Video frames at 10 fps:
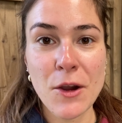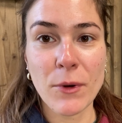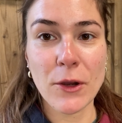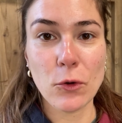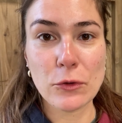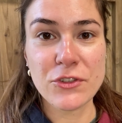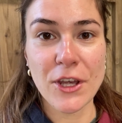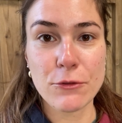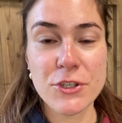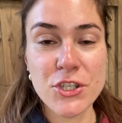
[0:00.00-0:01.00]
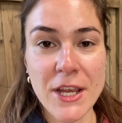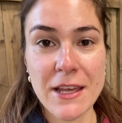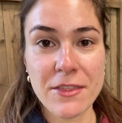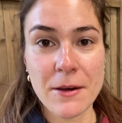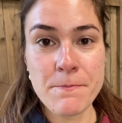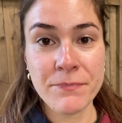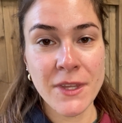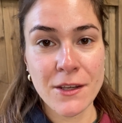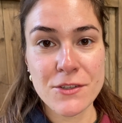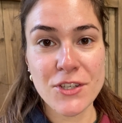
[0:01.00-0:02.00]
We also shear them,
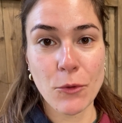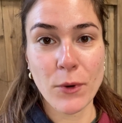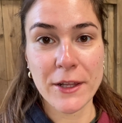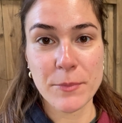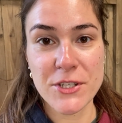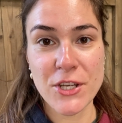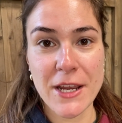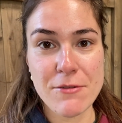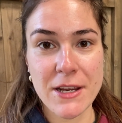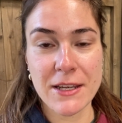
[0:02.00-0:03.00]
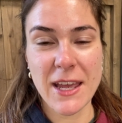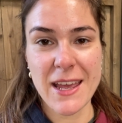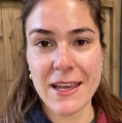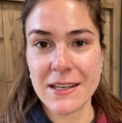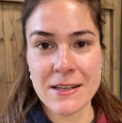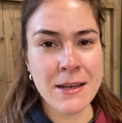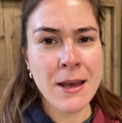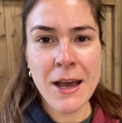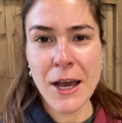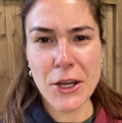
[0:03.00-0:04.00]
so we'll be shearing in
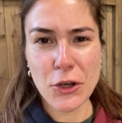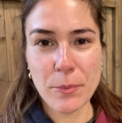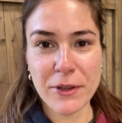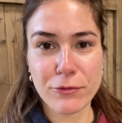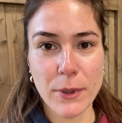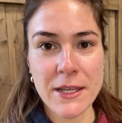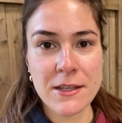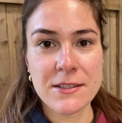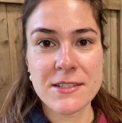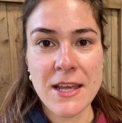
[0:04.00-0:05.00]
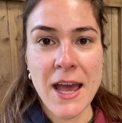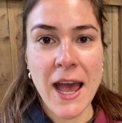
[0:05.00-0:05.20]
a couple of weeks,